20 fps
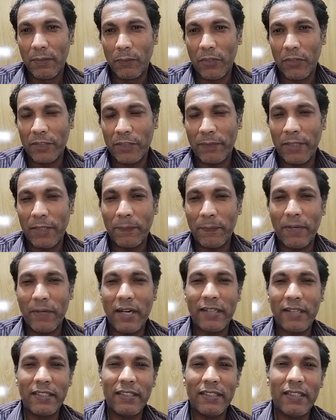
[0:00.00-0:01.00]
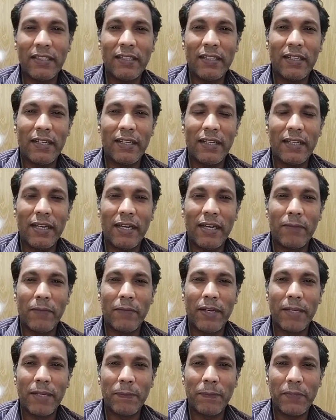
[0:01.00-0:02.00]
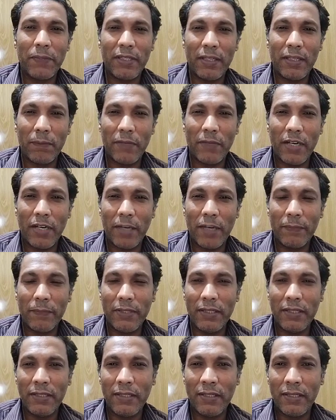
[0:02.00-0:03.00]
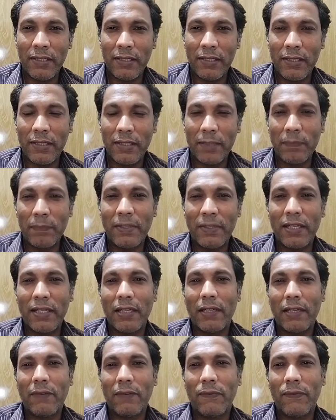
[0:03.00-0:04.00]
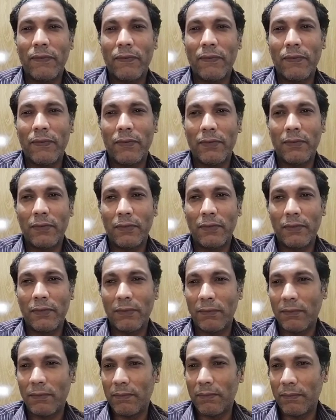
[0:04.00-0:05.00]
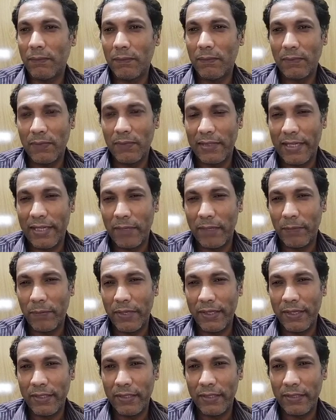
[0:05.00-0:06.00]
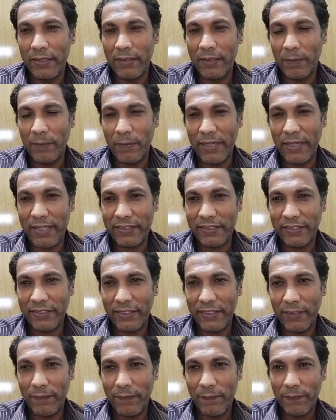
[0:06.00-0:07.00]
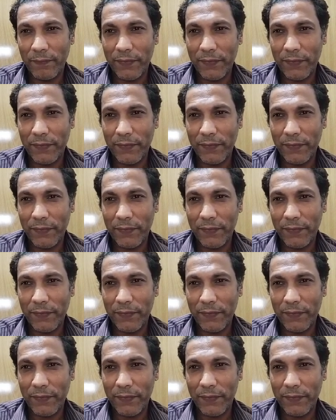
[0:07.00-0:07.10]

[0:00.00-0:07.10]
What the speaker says: Prosperity Party led by PM Abiy, TPLF led by Debretsion.